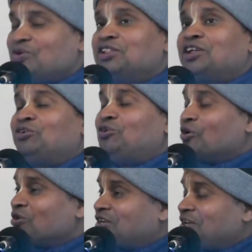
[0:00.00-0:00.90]
when the
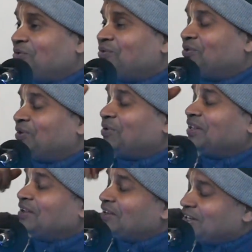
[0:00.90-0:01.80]
donkey,
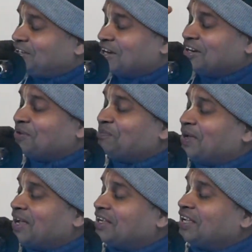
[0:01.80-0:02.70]
when returning back,